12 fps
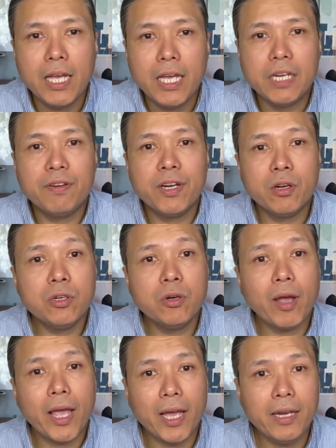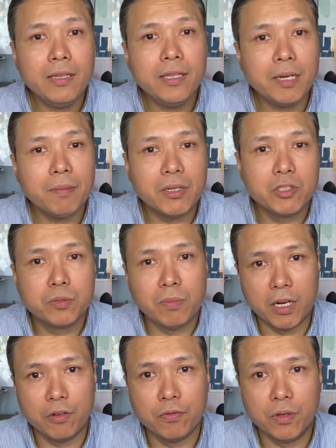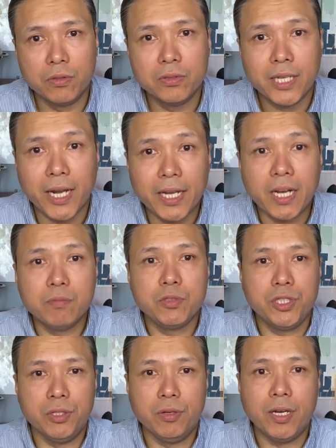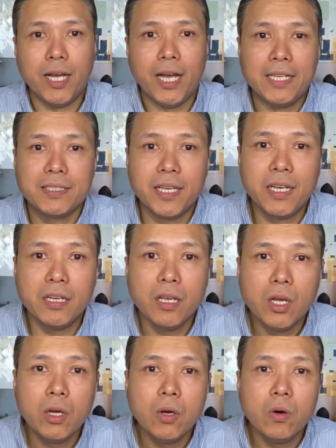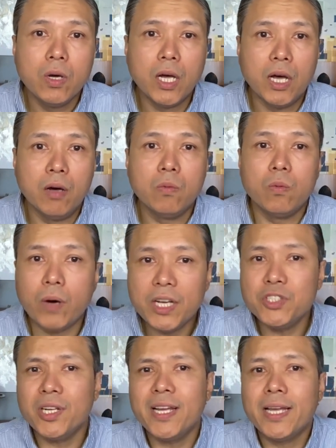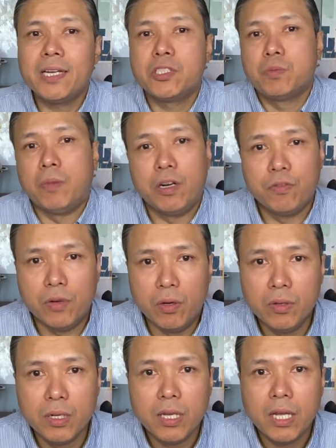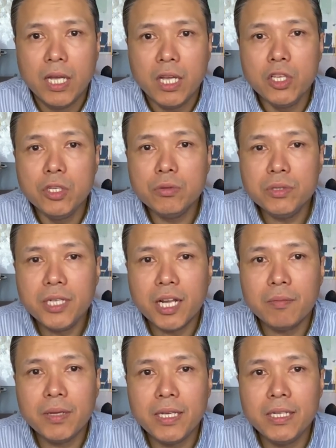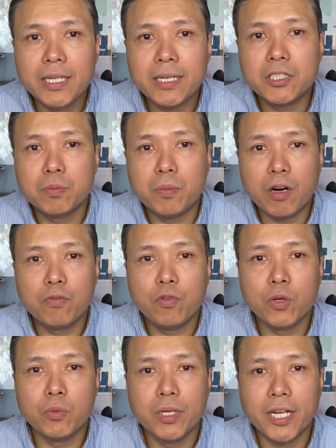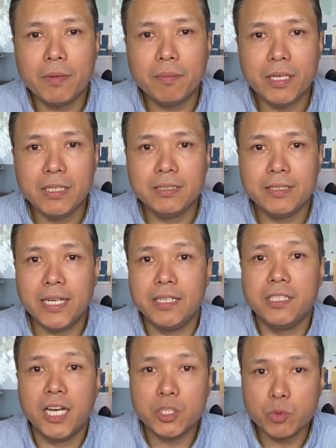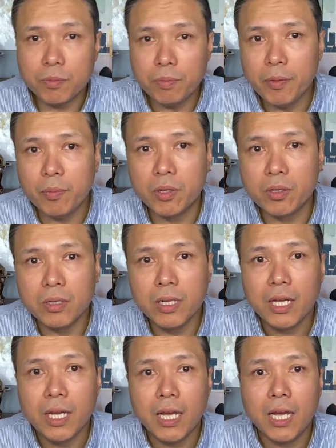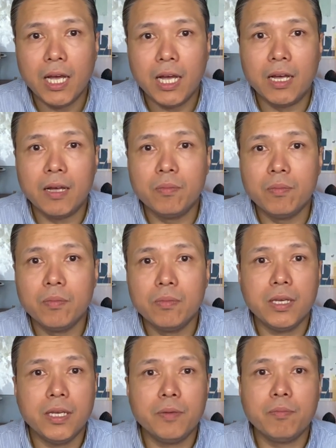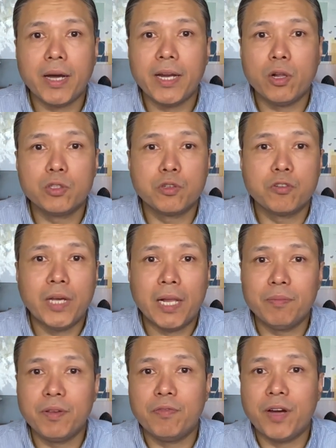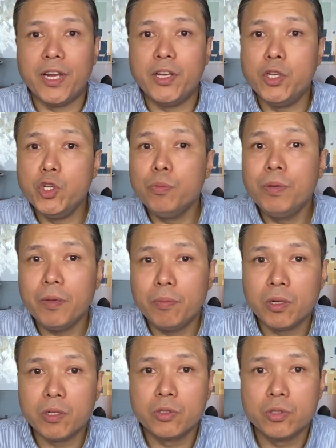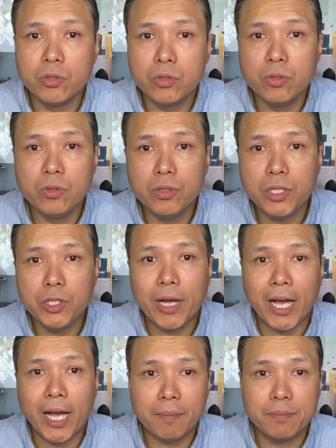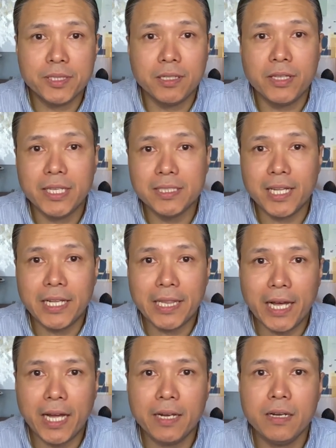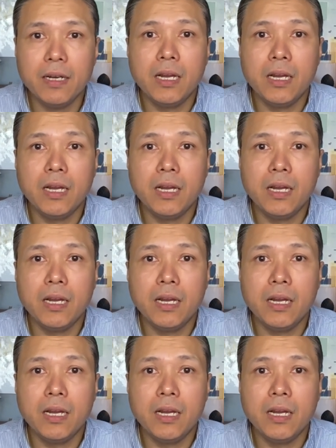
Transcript: And if I don't know anything about smartphones and I come to you asking, why should I get a smartphone? You would tell me a smartphone would let me stay in touch with people. It might also help me find new people through new apps and things like that.